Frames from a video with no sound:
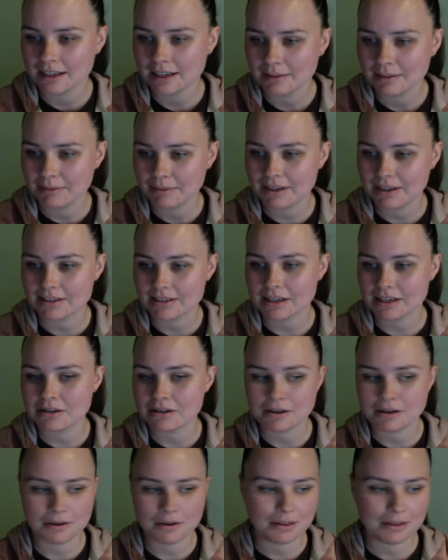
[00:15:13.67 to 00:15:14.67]
because I
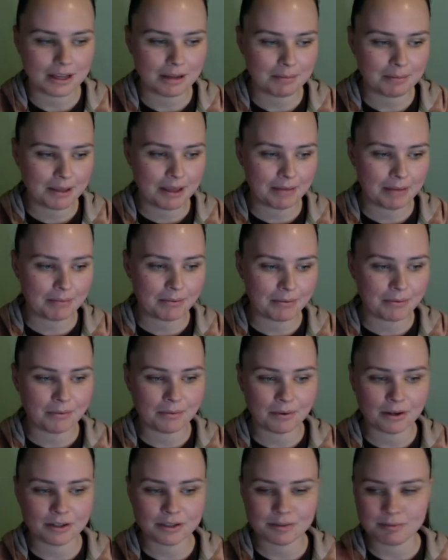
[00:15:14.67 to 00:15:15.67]
know that people
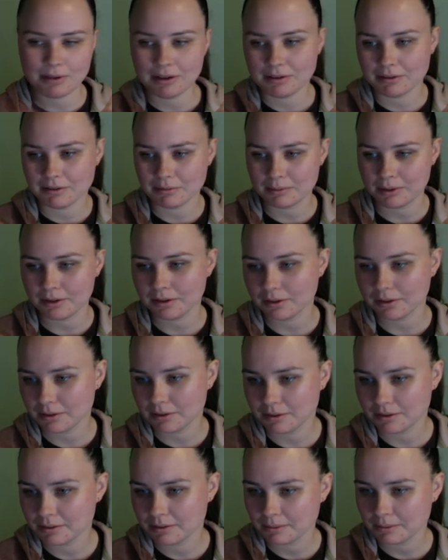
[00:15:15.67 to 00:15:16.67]
watch me on both
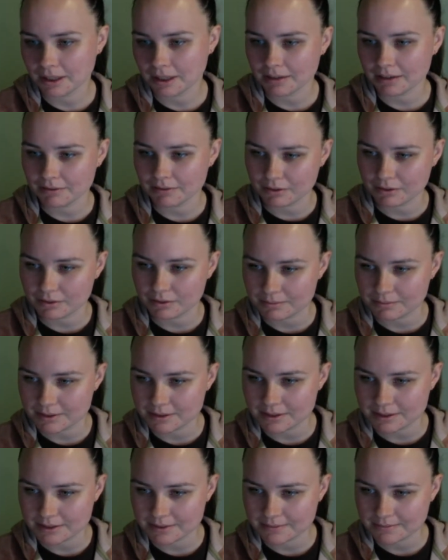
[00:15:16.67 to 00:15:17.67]

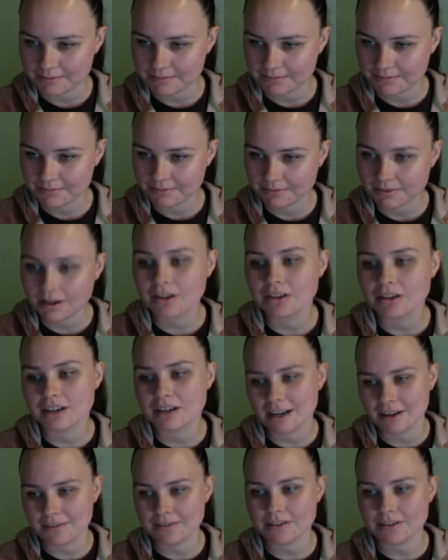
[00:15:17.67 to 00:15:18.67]
platforms. Oh, you don't
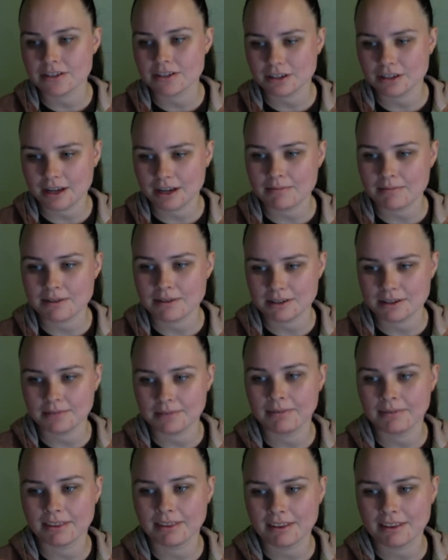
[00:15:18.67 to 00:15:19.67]
have Instagram too.
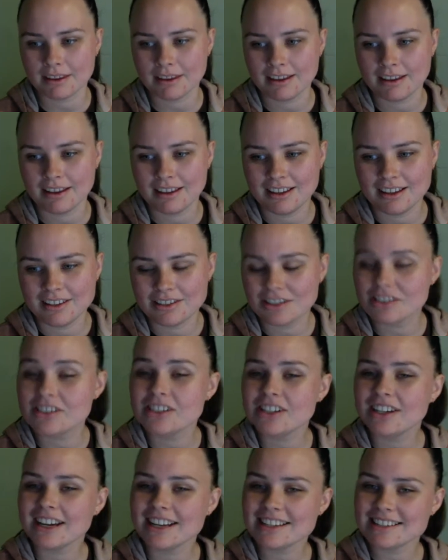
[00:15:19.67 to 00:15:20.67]
So do you
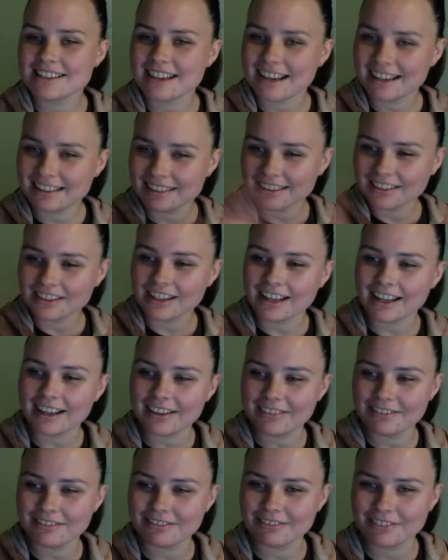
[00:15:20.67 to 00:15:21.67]
guys like the
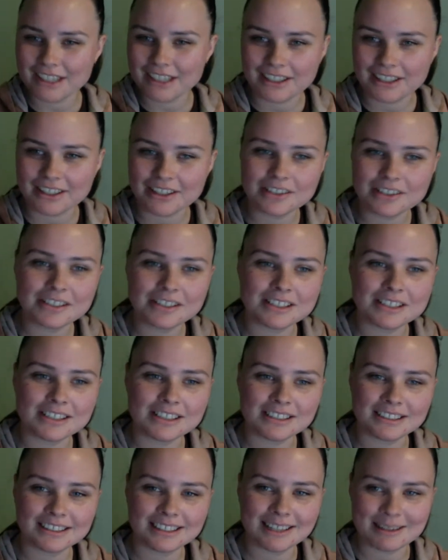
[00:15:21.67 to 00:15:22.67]
live videos?
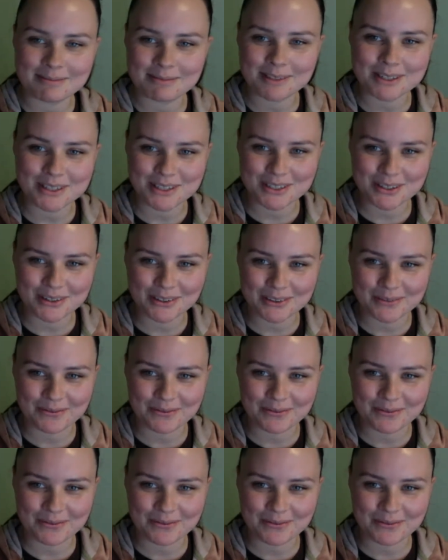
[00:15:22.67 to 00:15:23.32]
I'm not sure.